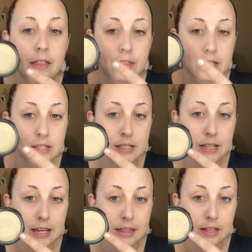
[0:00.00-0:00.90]
This
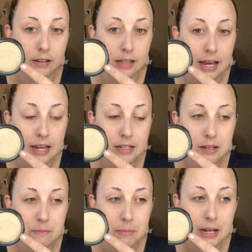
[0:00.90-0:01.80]
is like the light
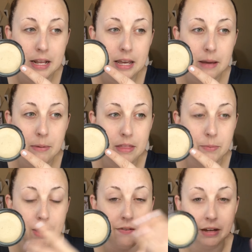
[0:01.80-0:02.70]
to medium and
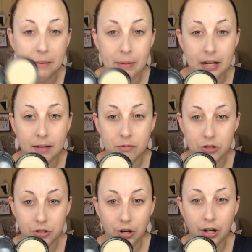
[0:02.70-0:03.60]
then we have like a medium
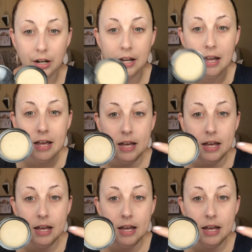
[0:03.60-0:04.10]
to dark.